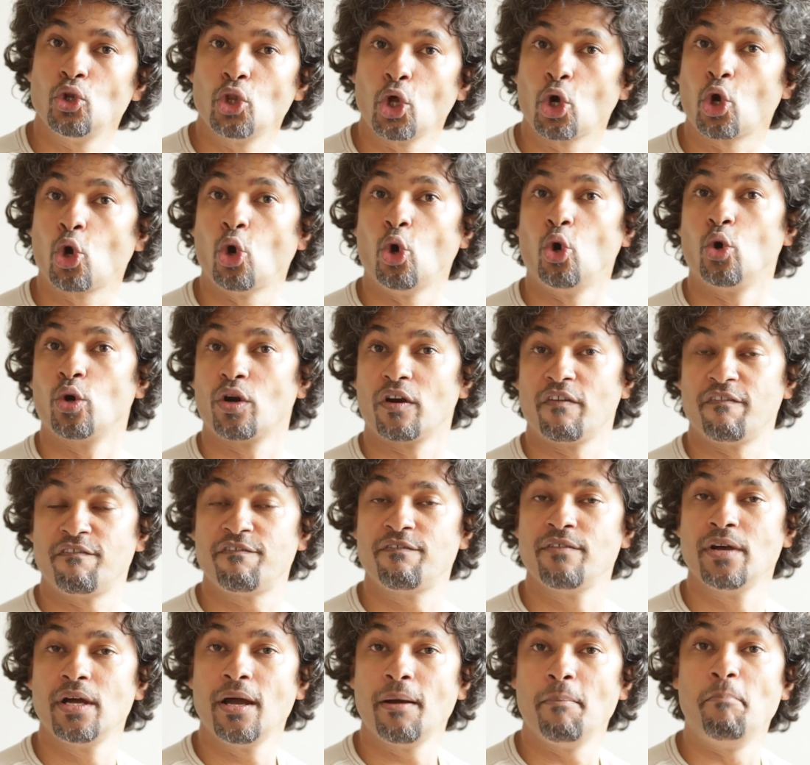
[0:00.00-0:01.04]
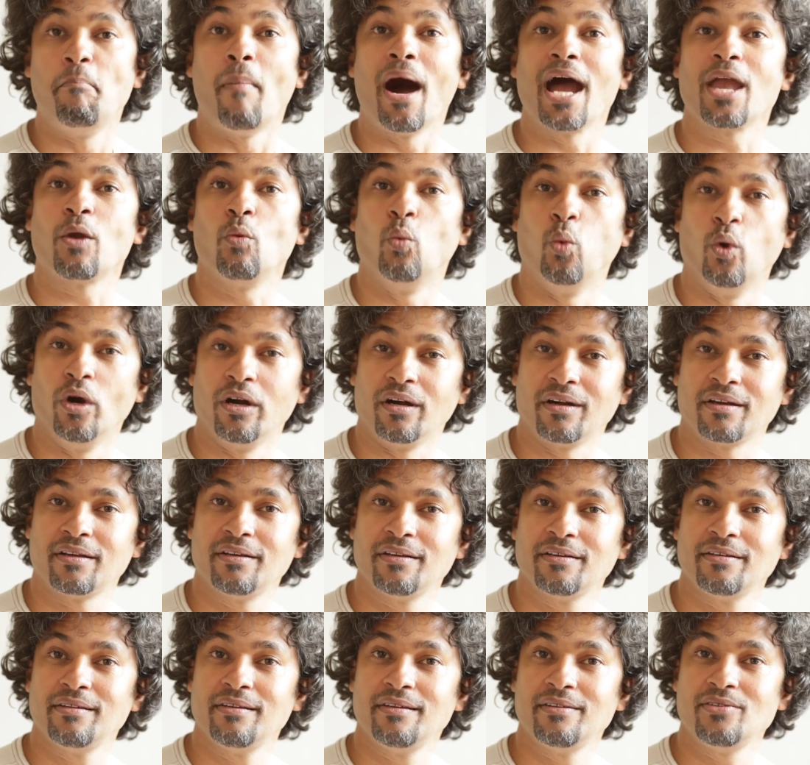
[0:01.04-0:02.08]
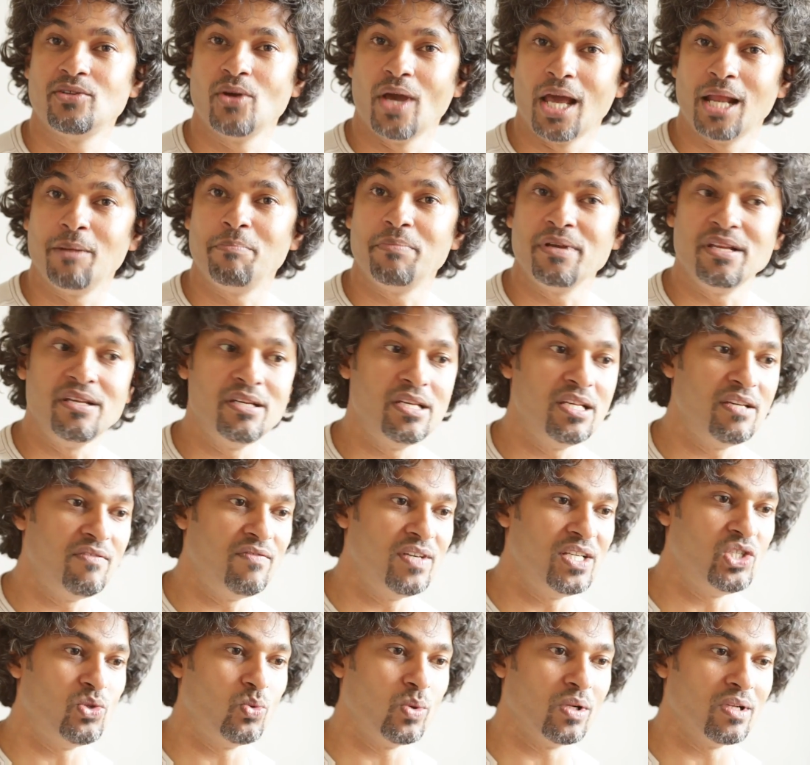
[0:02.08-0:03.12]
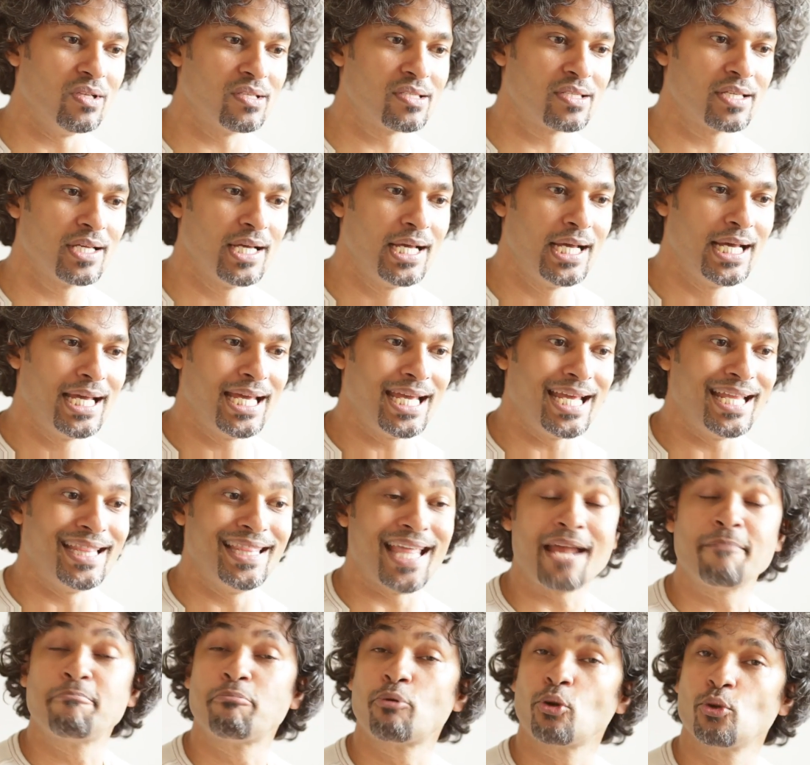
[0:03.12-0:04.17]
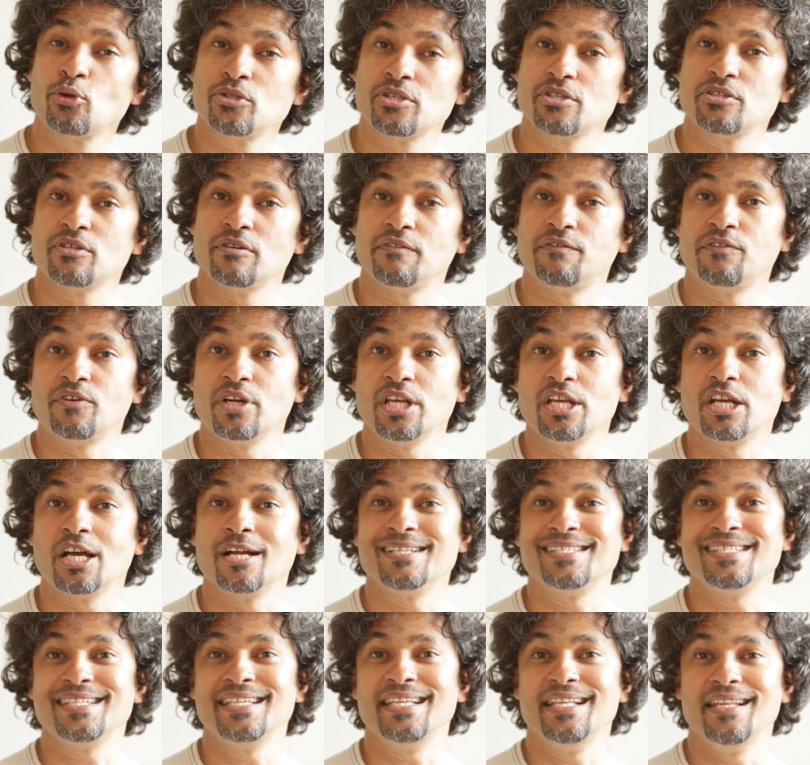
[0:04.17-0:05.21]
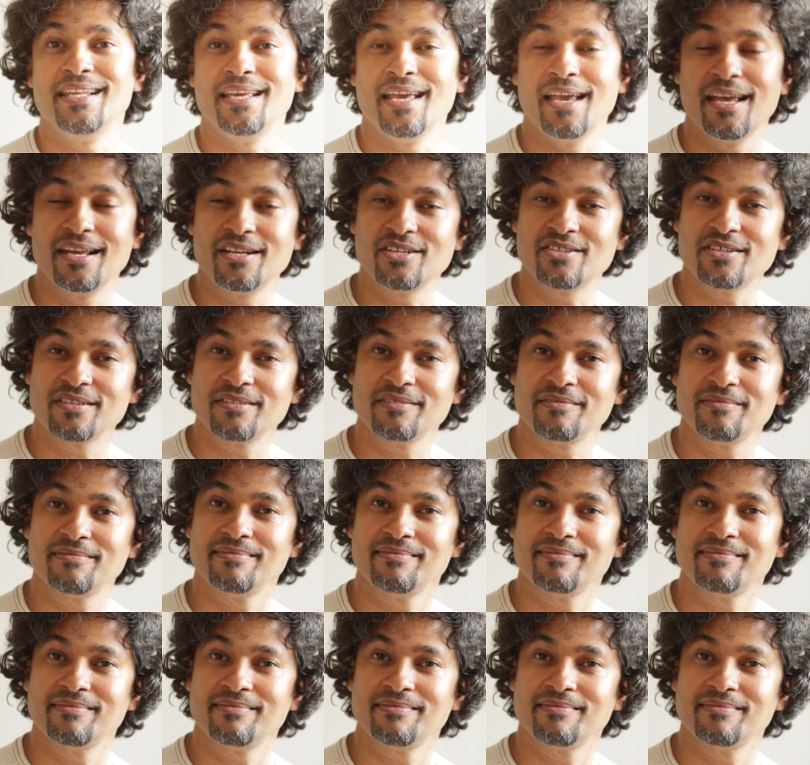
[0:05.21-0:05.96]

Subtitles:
the core of my work, to help individuals in that process of reconciliation.